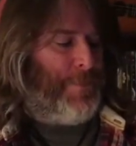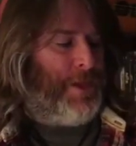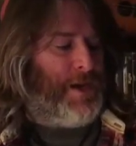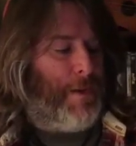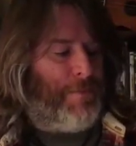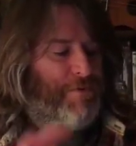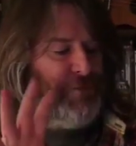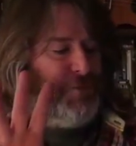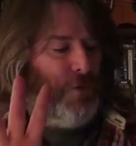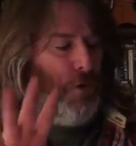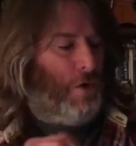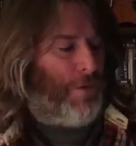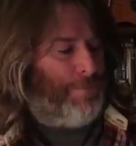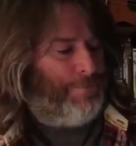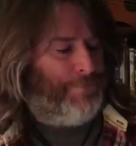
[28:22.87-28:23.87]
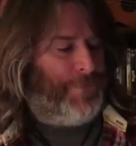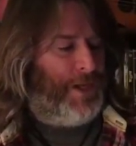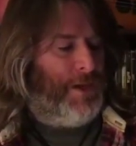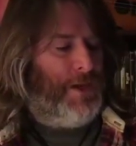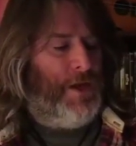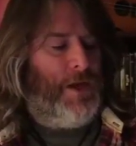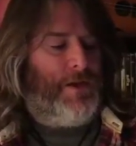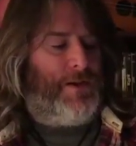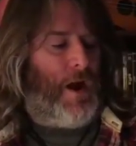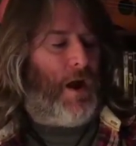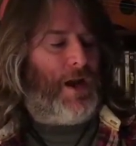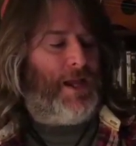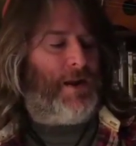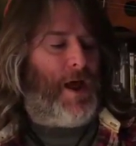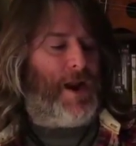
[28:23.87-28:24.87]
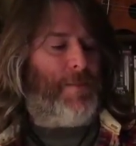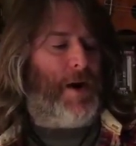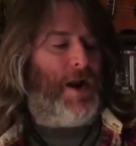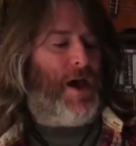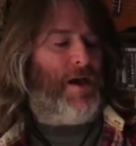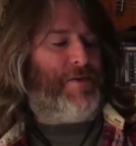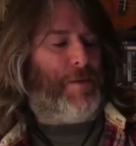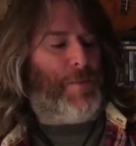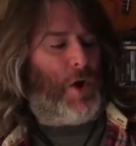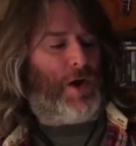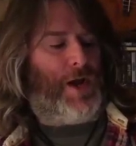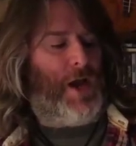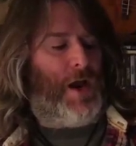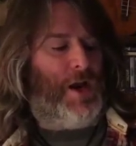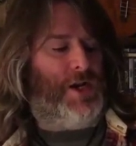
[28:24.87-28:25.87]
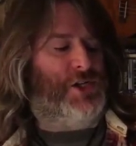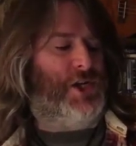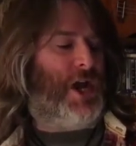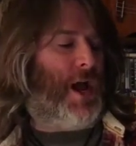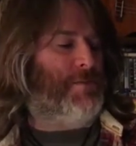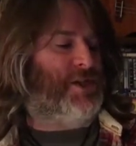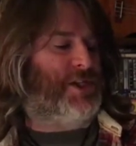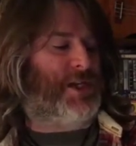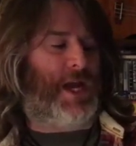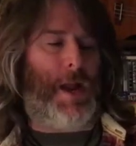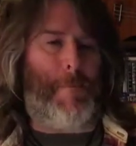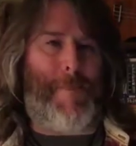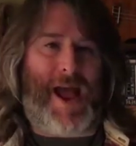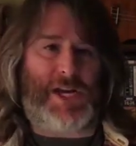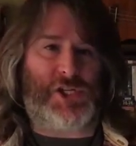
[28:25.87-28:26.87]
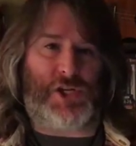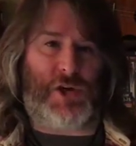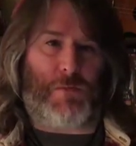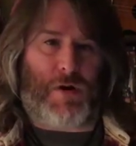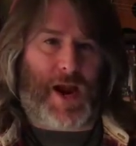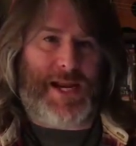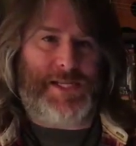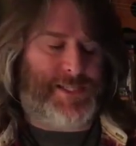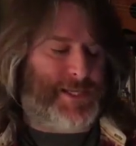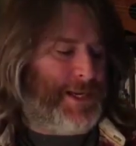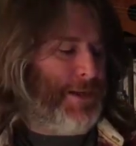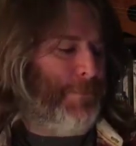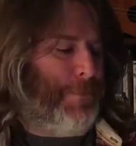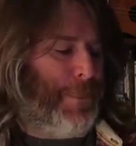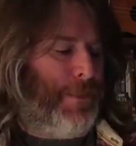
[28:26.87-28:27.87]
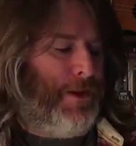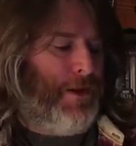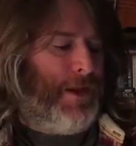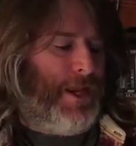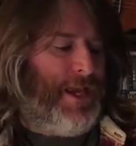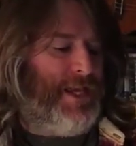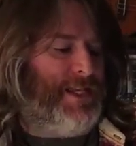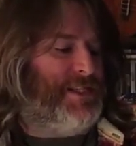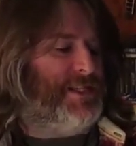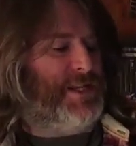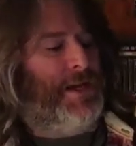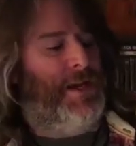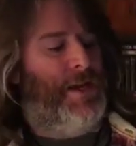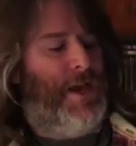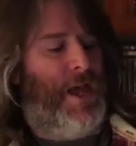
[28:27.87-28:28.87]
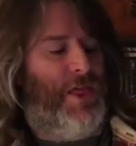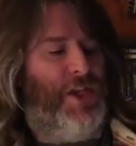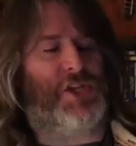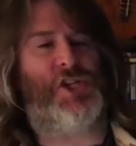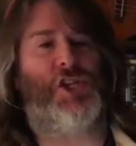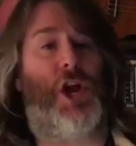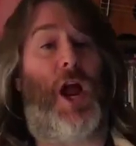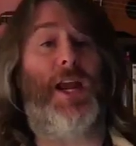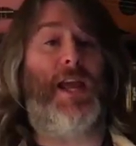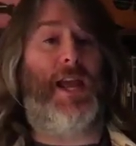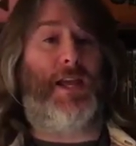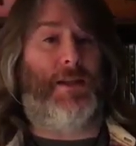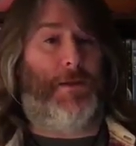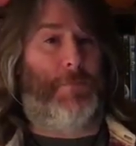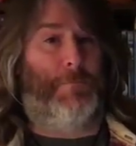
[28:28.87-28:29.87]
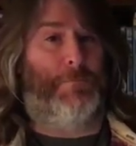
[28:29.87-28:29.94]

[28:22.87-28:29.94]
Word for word: Number 4, darling, light of my knife, I'm not going to hurt you, I'm just going to bash your brains in, is The Shining.